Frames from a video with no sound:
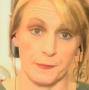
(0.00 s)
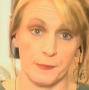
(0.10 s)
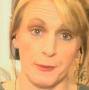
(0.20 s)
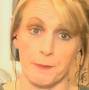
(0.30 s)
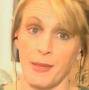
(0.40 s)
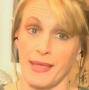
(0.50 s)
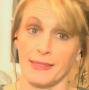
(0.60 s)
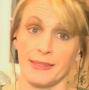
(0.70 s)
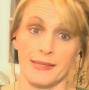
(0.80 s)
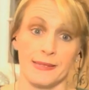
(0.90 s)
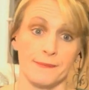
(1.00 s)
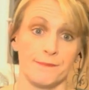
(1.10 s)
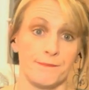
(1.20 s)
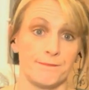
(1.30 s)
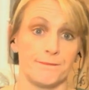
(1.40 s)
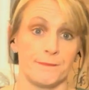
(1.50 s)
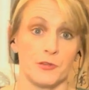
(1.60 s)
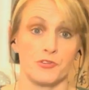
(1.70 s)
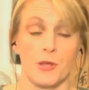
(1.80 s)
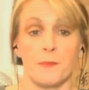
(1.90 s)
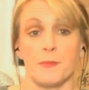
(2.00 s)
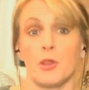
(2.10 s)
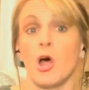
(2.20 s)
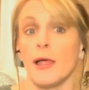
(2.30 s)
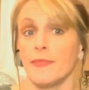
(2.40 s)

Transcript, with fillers: But back then, There's not a lot